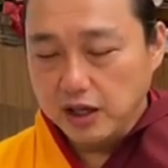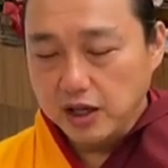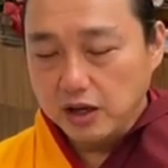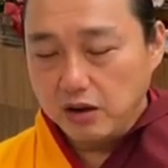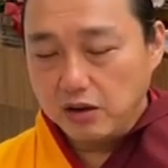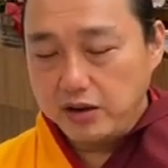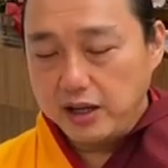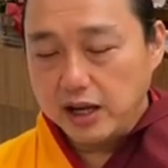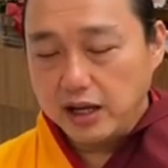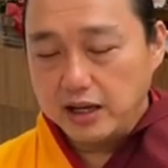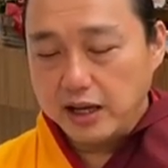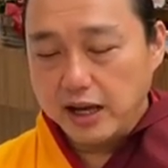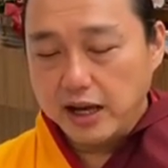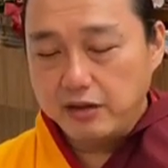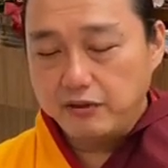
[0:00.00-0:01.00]
On the other
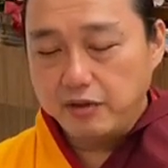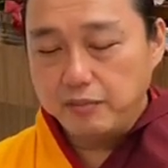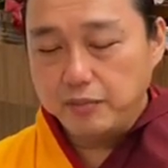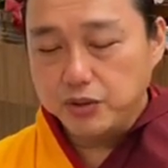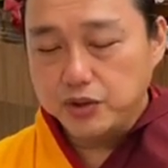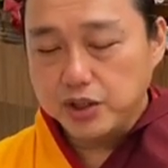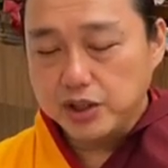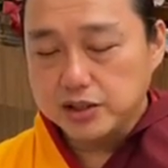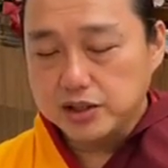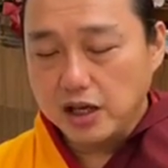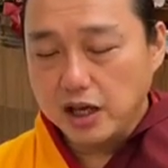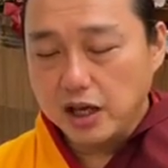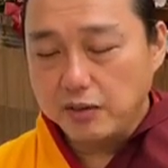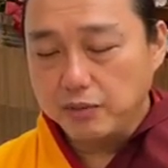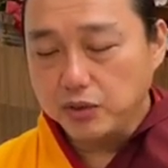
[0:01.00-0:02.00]
hand, Rinpoches are
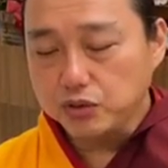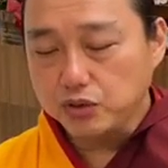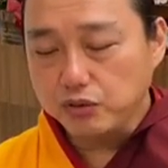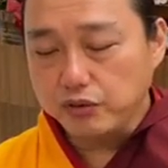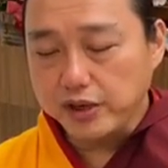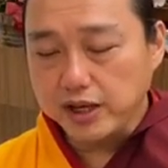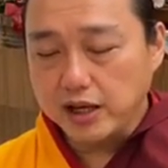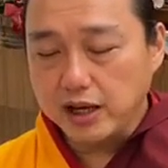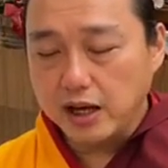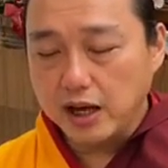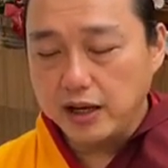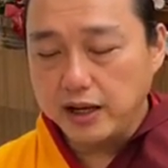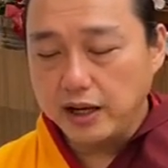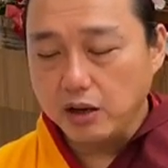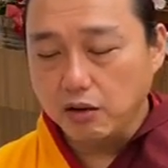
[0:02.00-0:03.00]
able to
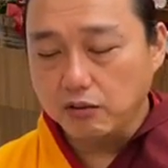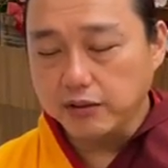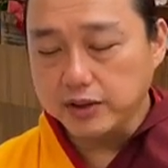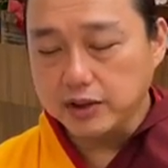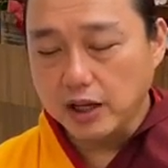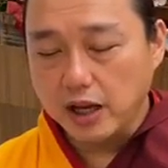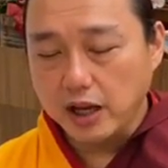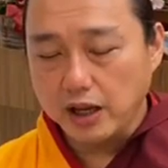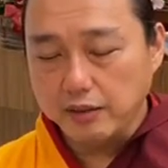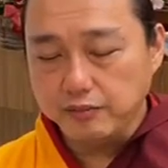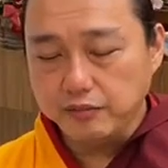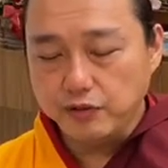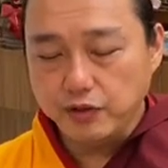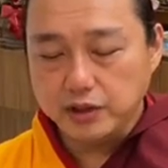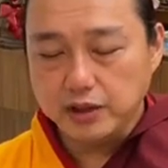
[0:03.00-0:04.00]
reincarnate over time,
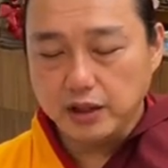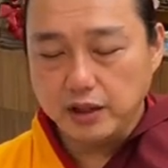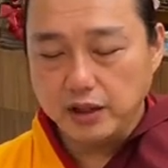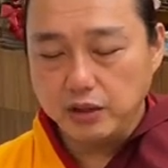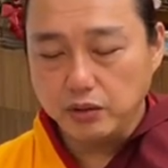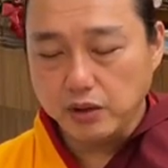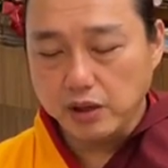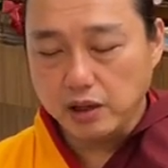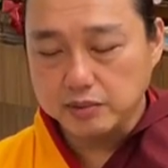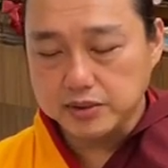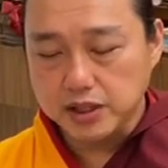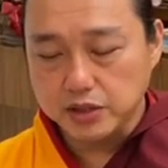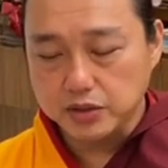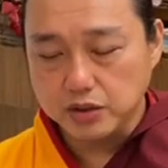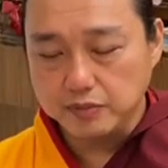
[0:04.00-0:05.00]
returning to help
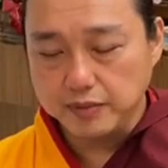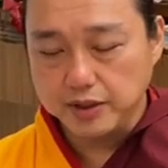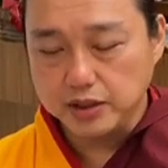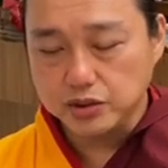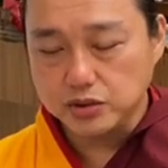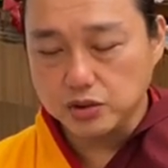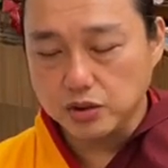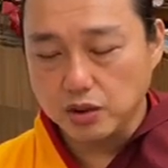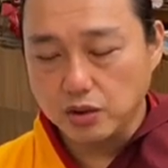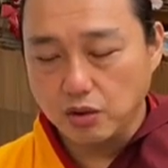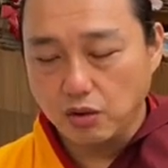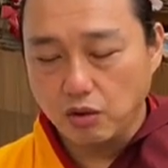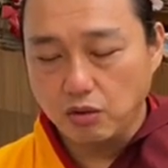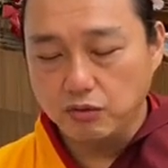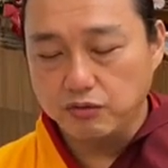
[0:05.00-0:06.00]
sentient beings
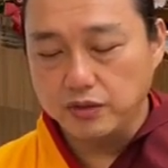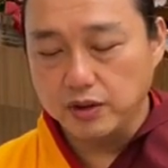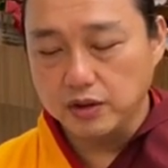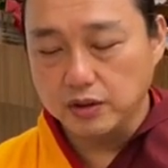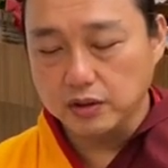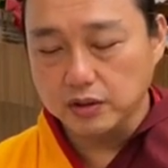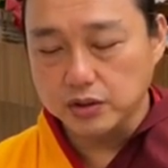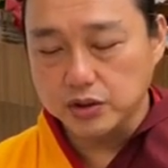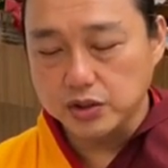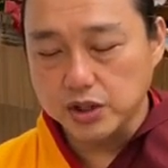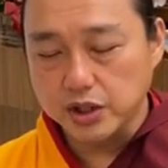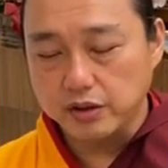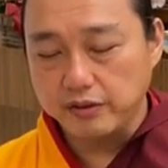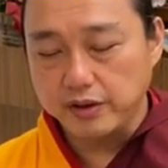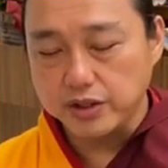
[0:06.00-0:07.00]
over
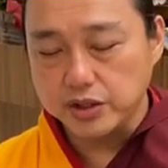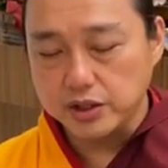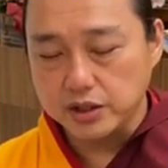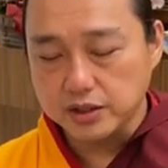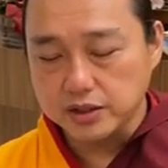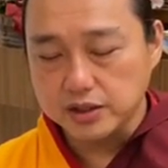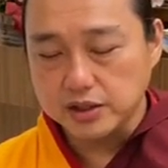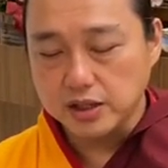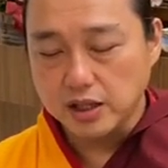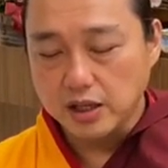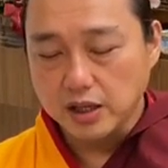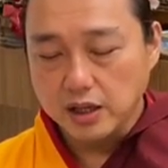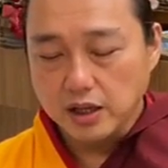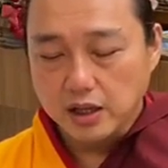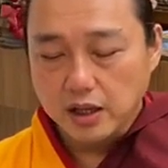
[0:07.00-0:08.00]
generations.
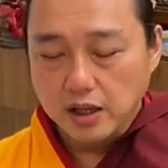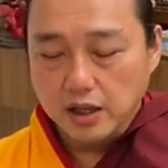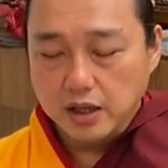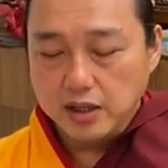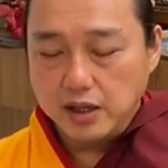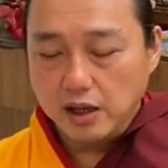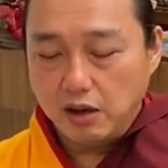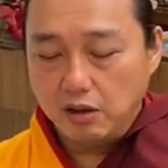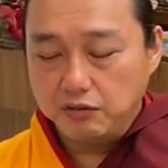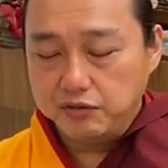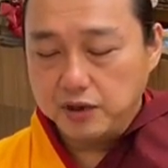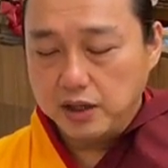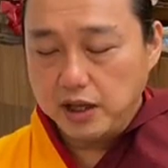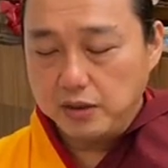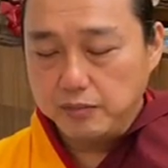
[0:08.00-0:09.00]
They are
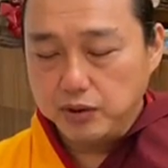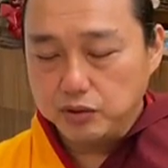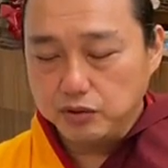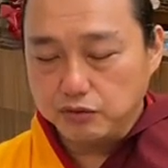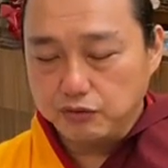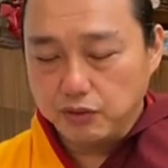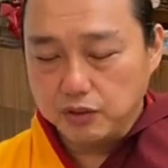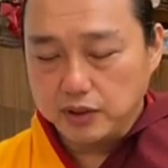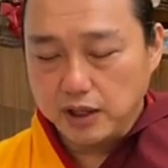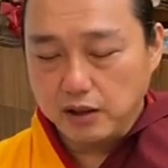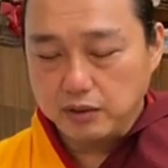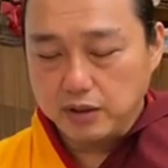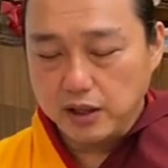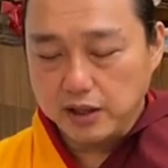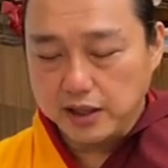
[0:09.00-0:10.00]
often able to foretell
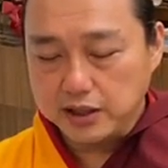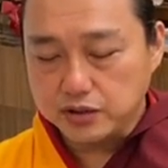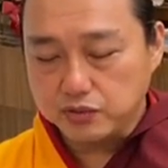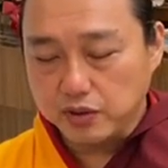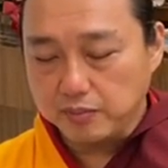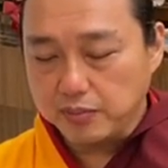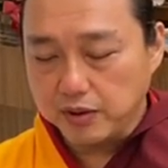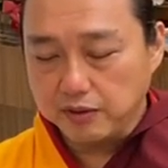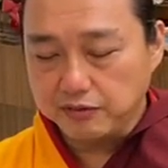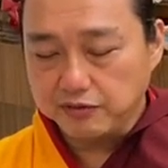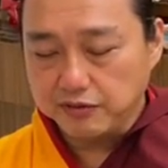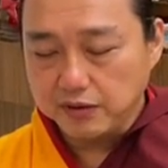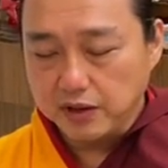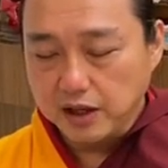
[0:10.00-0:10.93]
their next rebirth.